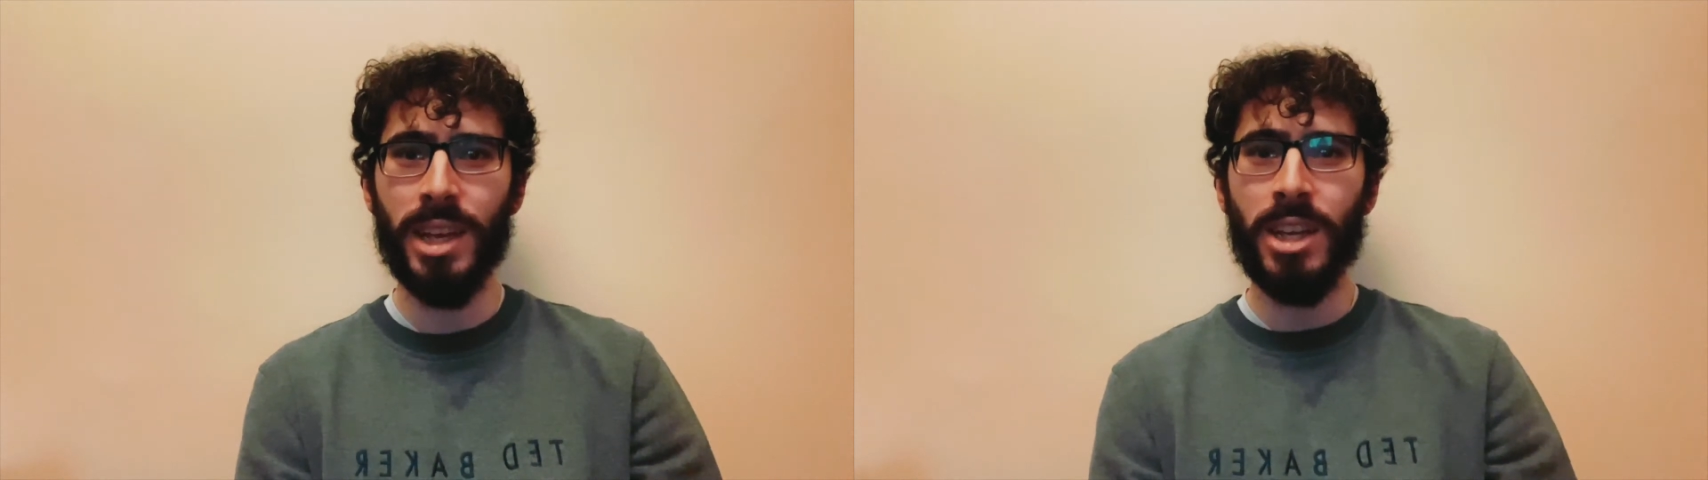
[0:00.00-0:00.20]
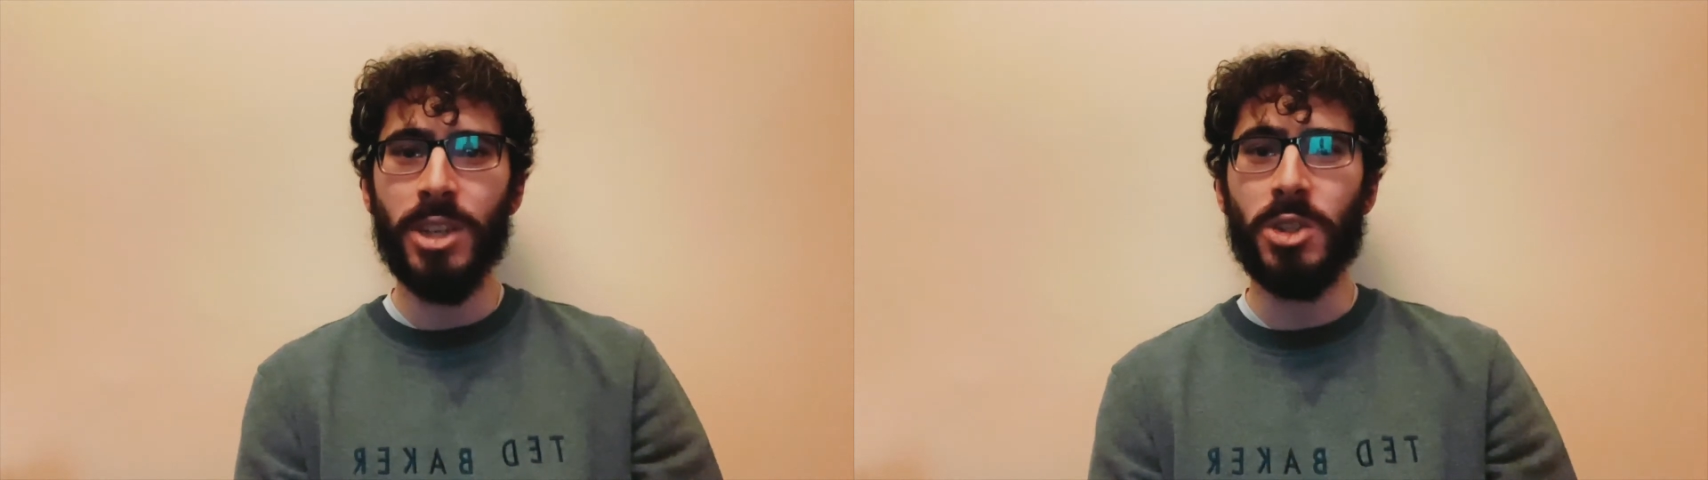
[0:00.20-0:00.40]

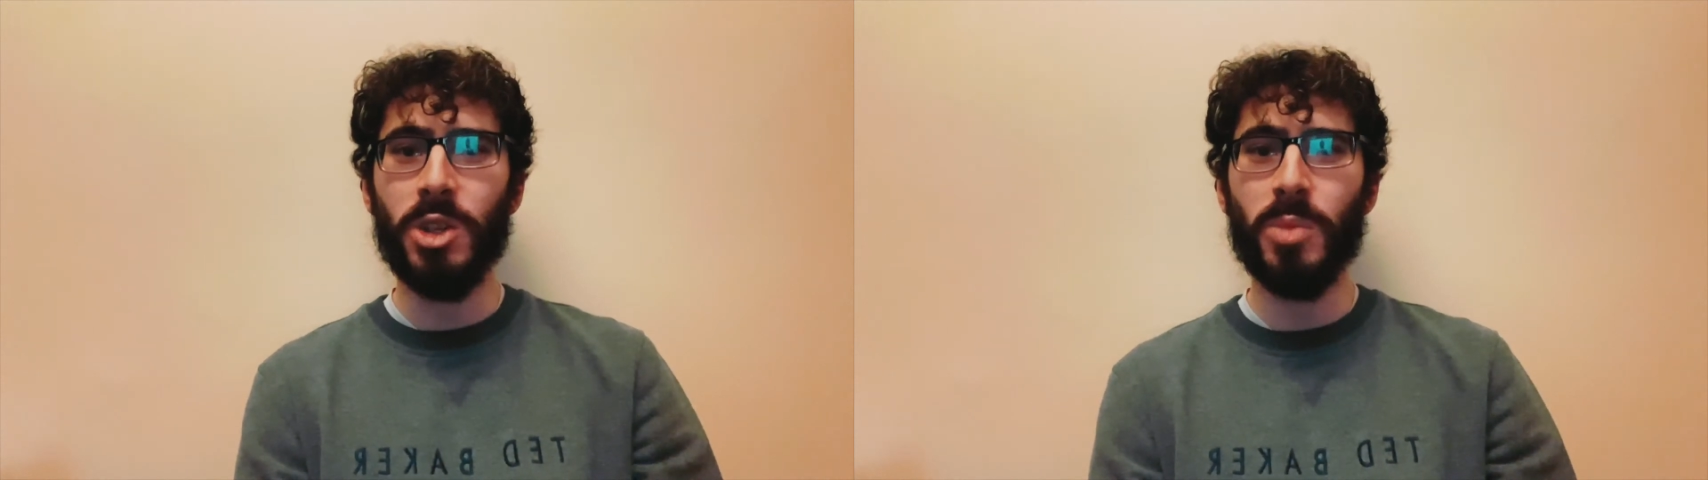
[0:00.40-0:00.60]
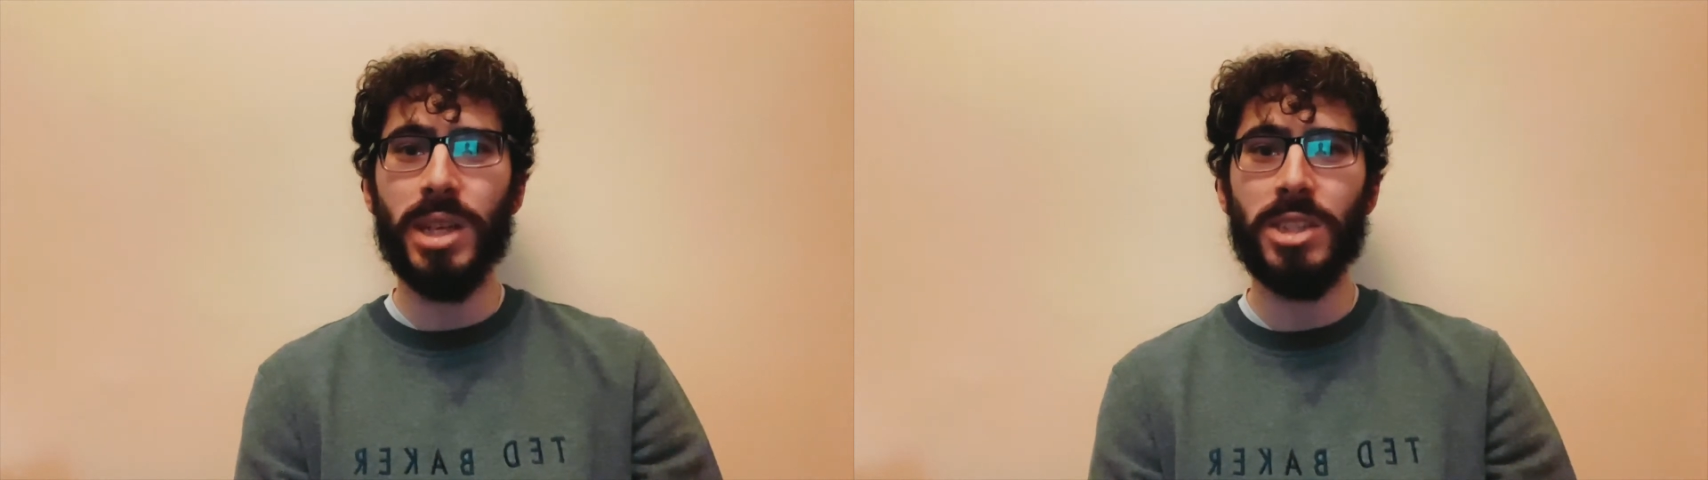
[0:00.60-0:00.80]
During
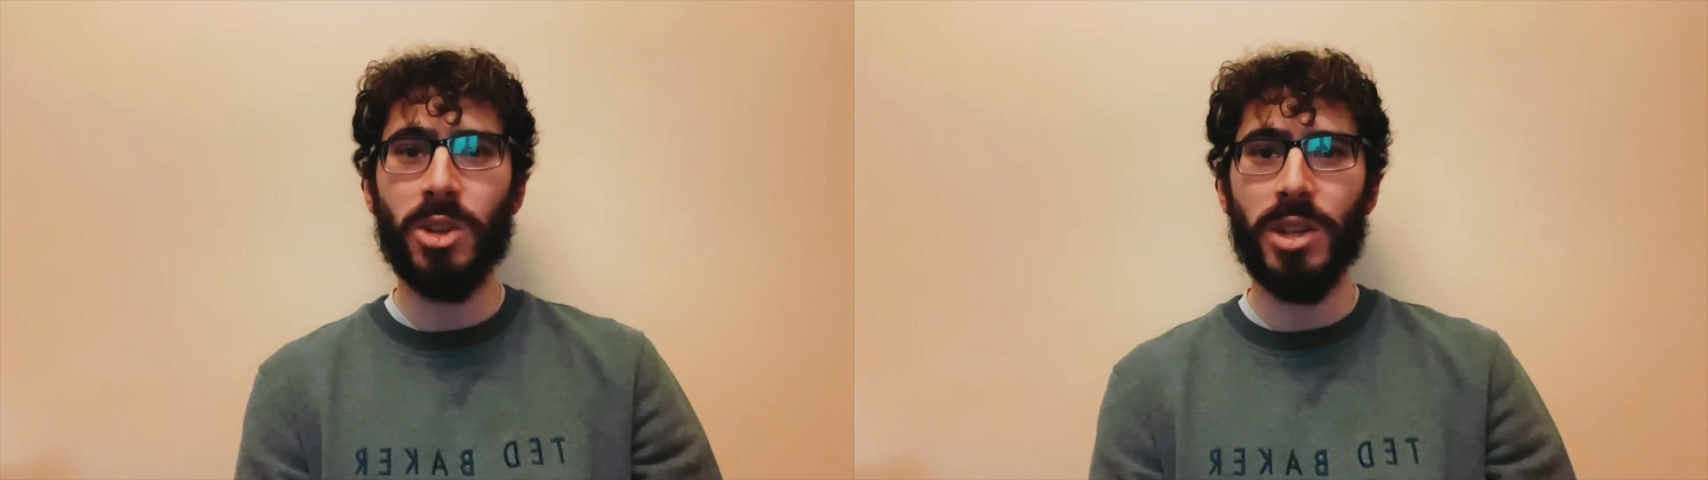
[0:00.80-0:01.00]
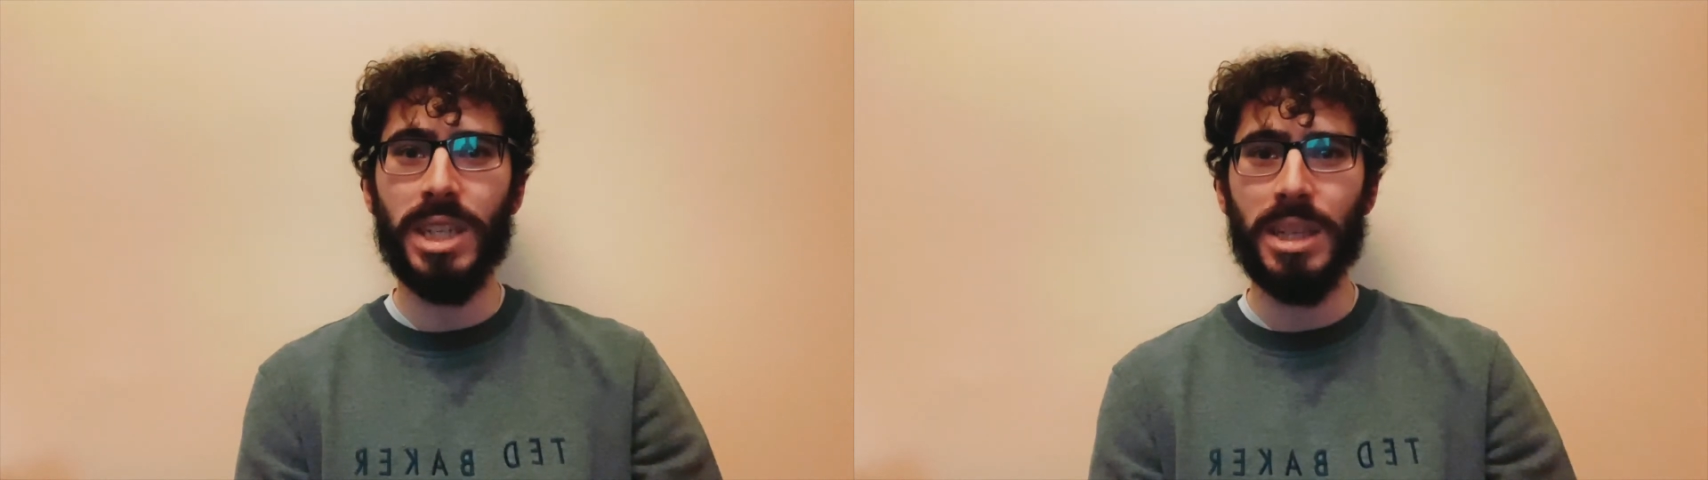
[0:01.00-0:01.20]
my
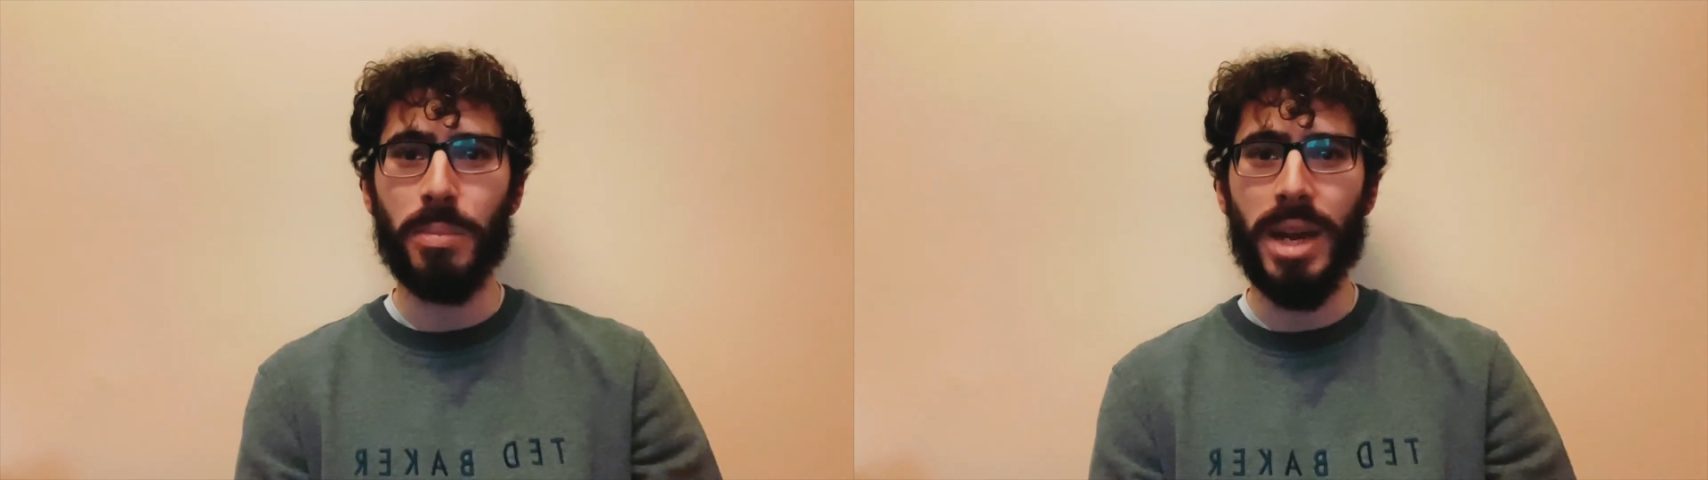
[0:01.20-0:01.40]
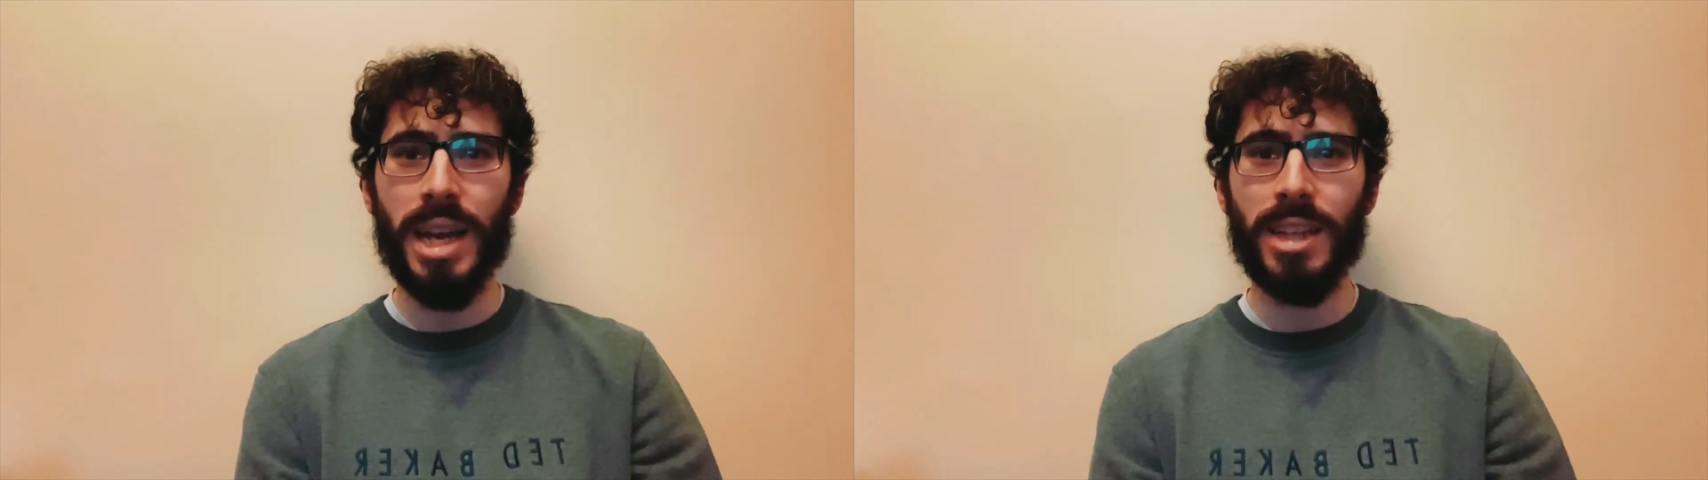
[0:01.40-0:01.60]
studies,
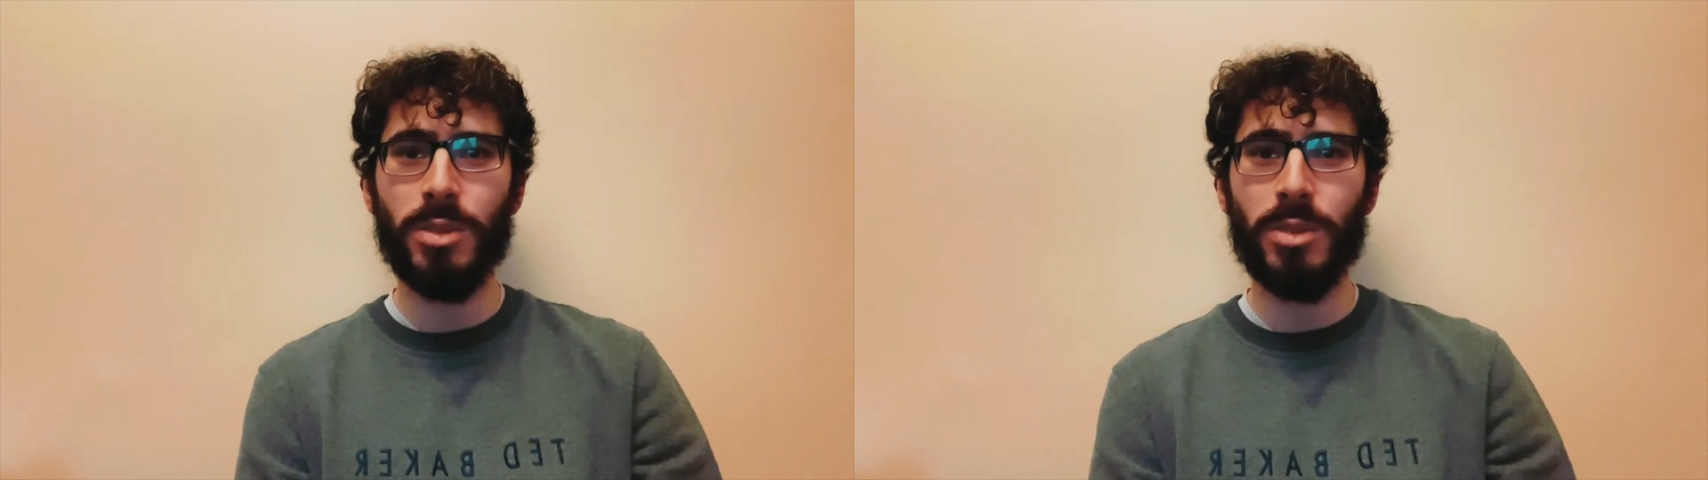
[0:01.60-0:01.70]
maths